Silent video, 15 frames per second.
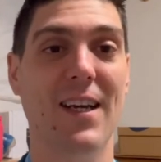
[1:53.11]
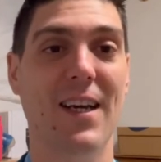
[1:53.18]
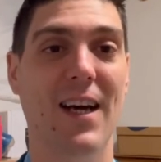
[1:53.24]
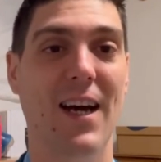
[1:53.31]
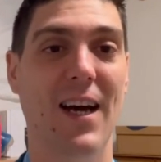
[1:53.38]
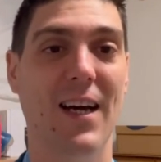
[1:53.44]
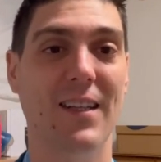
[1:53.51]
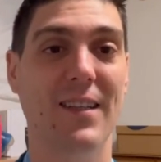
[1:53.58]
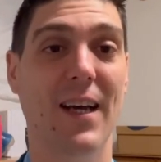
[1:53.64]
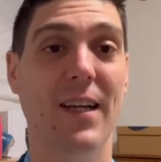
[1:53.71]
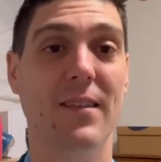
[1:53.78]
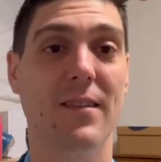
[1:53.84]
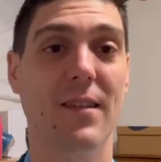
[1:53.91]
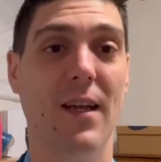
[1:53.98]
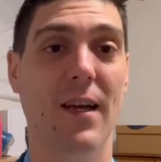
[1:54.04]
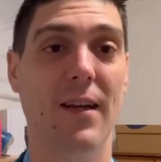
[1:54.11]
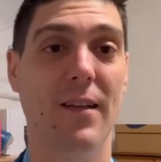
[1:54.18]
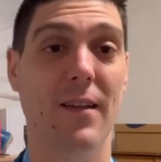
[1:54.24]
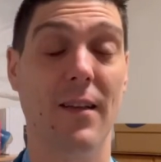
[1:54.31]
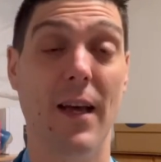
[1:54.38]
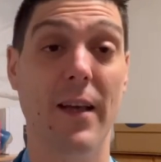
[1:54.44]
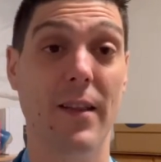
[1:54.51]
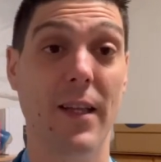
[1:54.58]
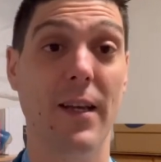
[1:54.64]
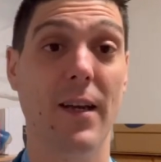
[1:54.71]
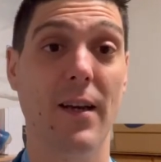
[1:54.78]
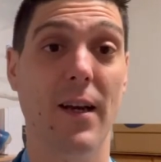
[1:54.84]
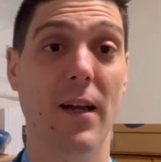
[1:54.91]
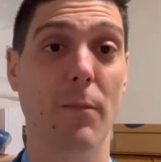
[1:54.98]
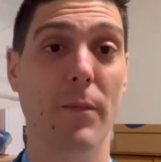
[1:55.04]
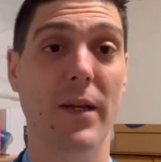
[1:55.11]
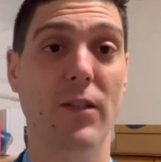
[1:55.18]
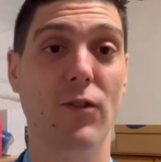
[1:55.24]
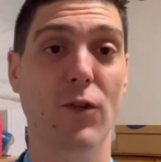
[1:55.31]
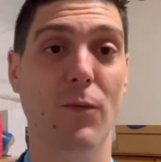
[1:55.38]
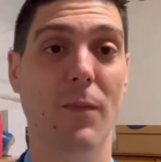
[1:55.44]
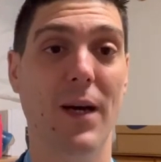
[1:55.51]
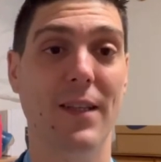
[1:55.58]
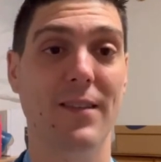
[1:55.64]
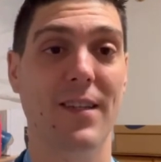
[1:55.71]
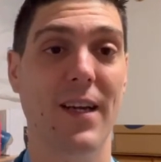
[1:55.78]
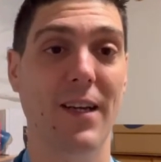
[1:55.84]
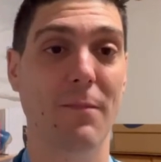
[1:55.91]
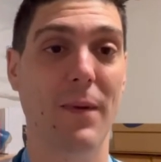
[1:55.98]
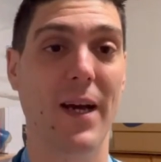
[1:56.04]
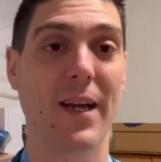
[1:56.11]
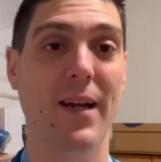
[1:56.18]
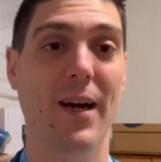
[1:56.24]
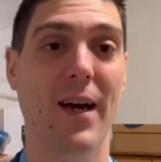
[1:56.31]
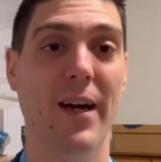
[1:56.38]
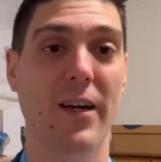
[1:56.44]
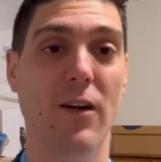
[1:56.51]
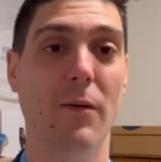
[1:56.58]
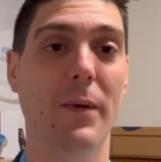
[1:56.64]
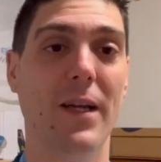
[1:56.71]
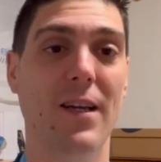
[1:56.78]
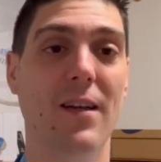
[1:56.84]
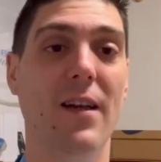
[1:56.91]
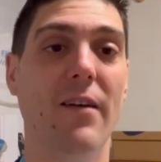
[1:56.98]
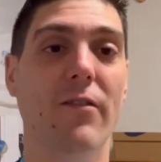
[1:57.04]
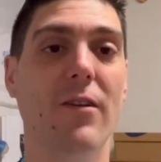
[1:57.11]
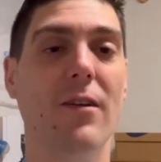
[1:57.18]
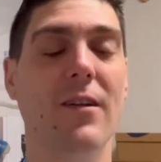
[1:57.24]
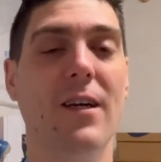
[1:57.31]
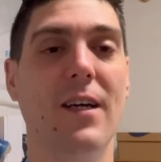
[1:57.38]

and that I think helped me to maintain my aerobic level,